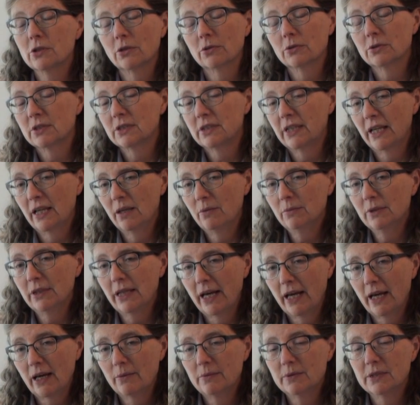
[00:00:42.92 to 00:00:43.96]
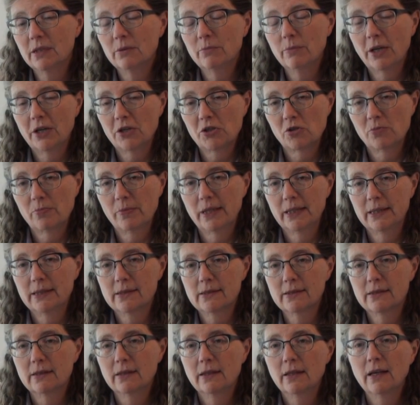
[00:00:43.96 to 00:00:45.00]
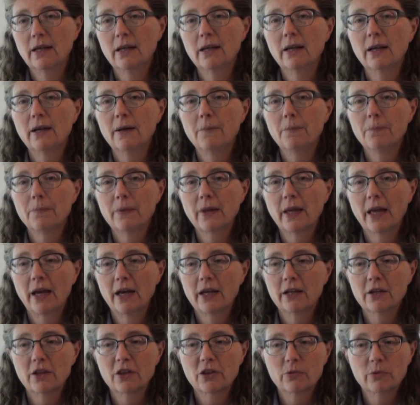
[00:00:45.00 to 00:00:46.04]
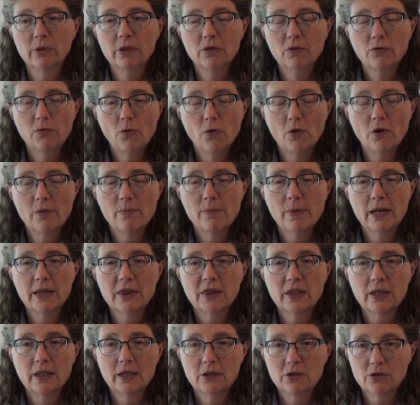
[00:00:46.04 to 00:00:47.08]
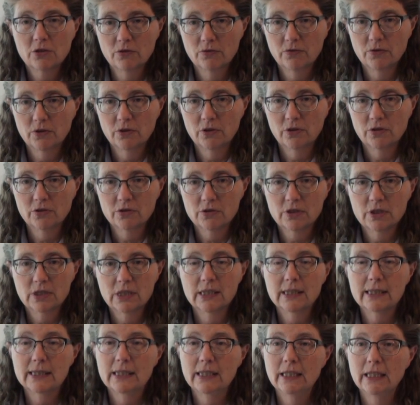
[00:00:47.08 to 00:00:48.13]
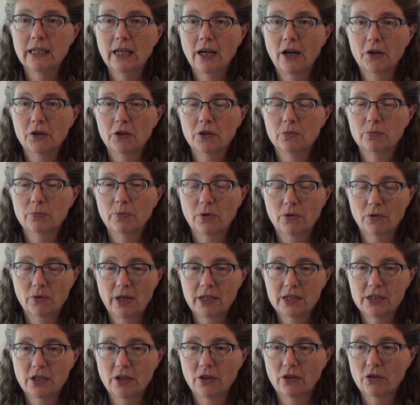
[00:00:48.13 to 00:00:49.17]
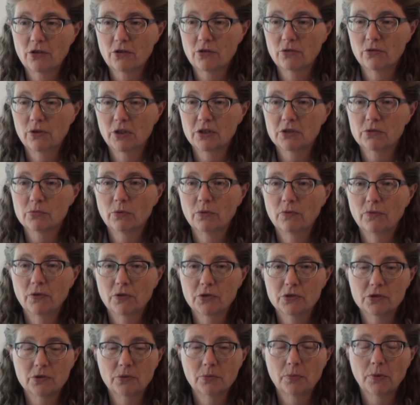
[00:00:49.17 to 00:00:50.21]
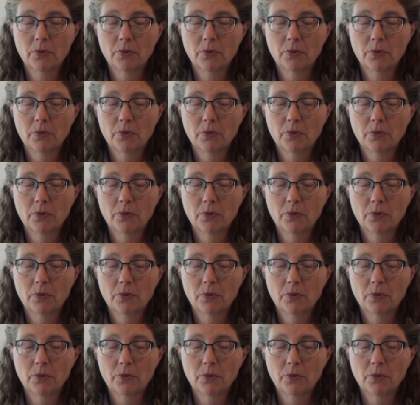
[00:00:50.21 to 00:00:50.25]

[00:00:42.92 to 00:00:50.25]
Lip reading: those same labs and measurements at 3 to 4 month intervals to see how you're progressing through this reversal